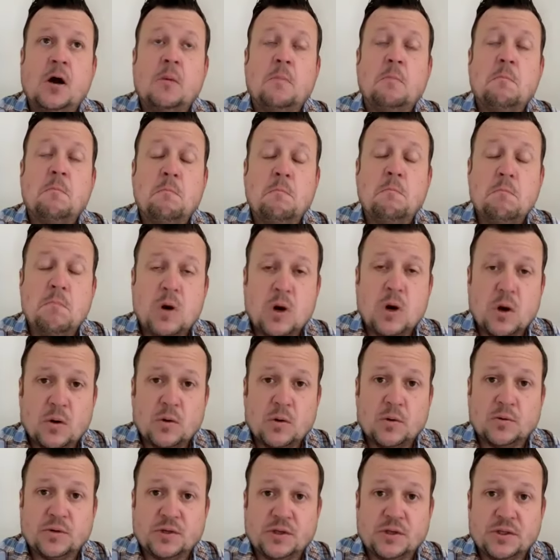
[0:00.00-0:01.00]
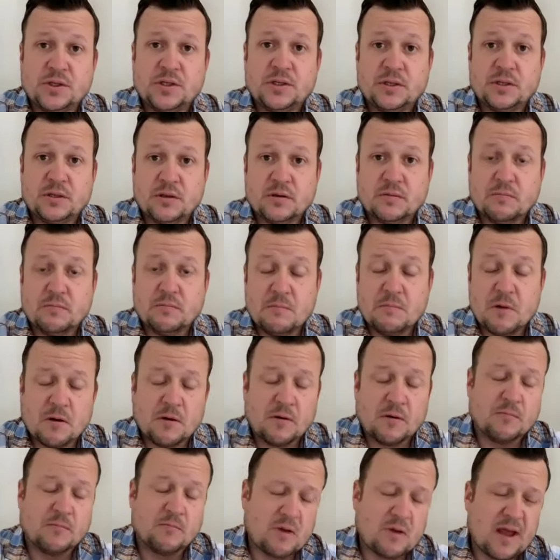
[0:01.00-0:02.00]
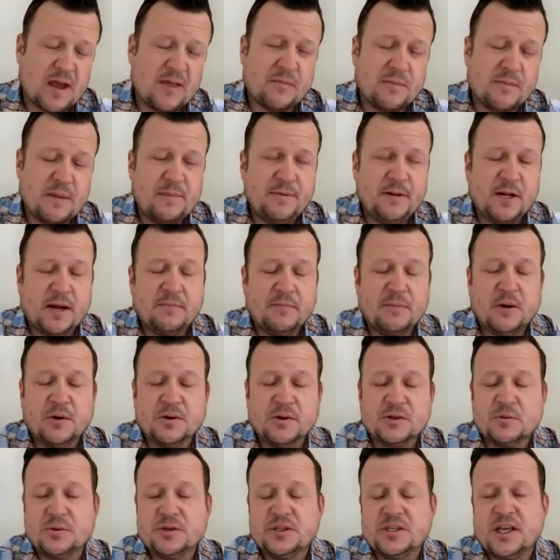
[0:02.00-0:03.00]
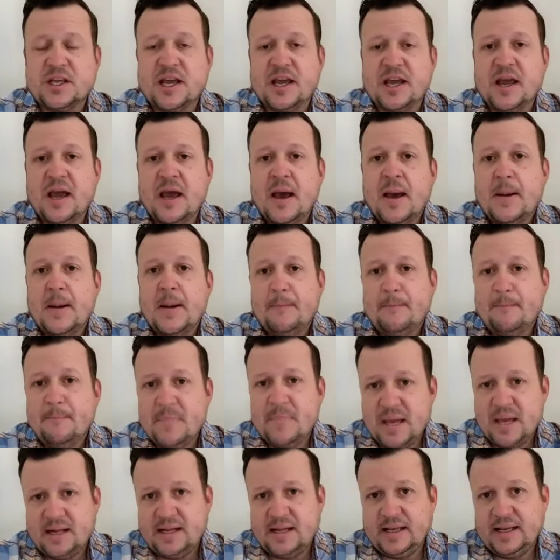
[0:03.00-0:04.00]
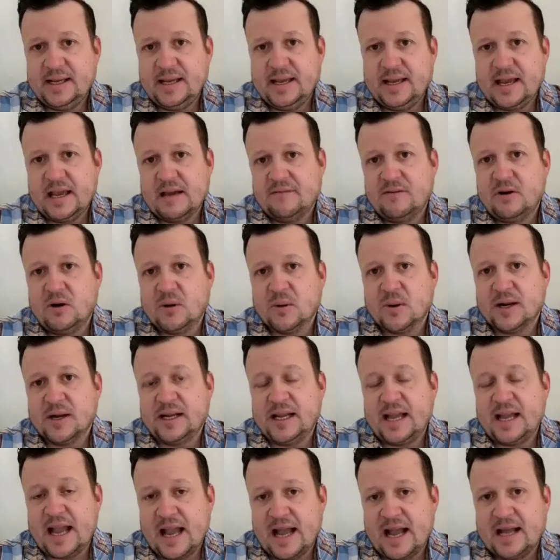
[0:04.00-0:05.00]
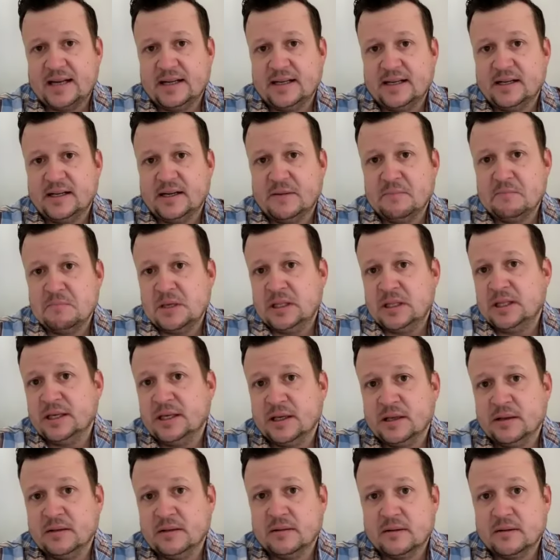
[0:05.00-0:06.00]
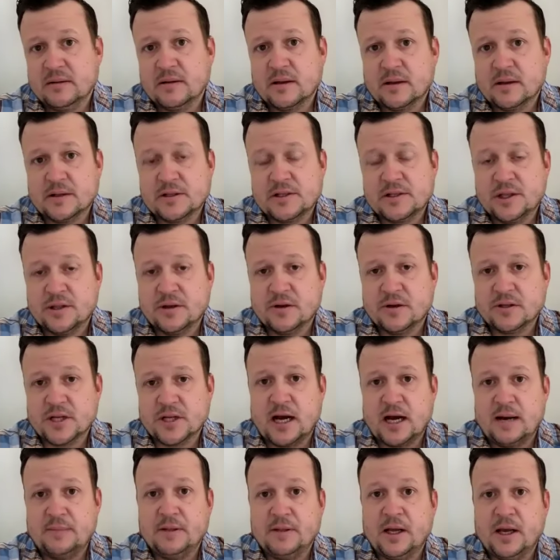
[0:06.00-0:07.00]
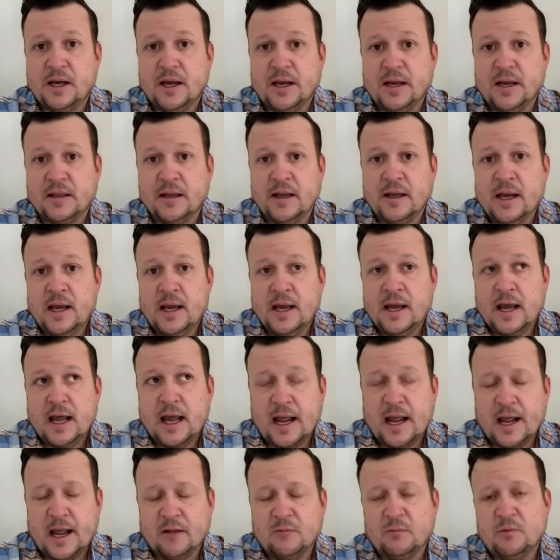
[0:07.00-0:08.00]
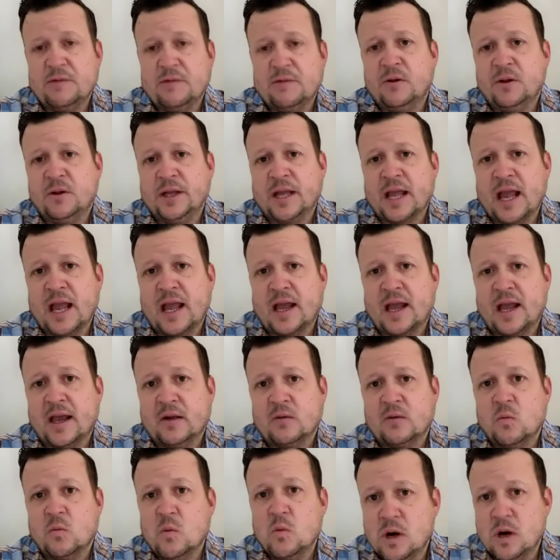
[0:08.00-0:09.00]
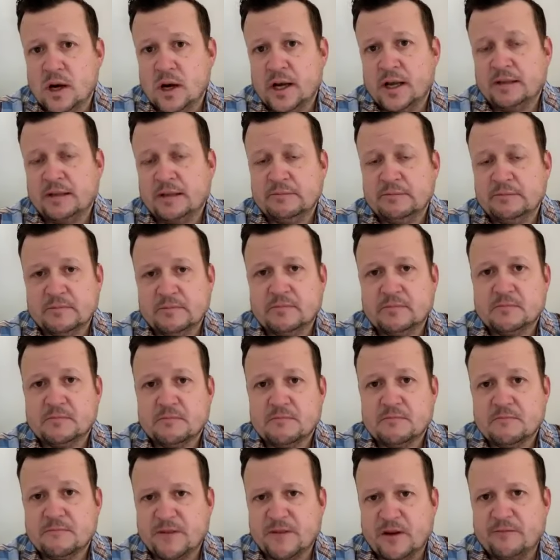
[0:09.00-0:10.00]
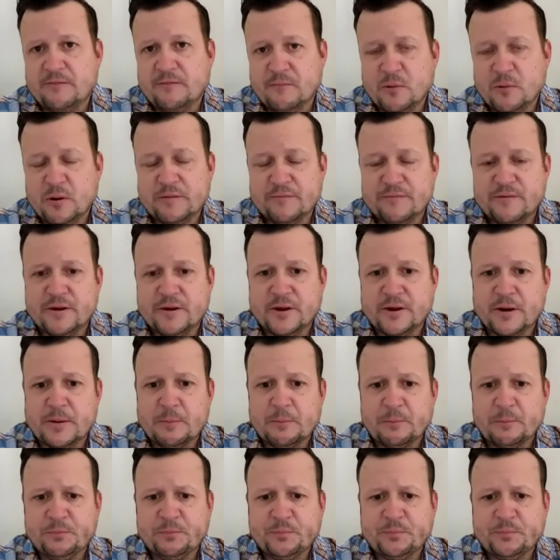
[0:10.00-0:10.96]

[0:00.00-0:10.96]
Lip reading: Most, or rather, maybe not most, we'll say many have already added 1 million to their top line, and we've only had one failure.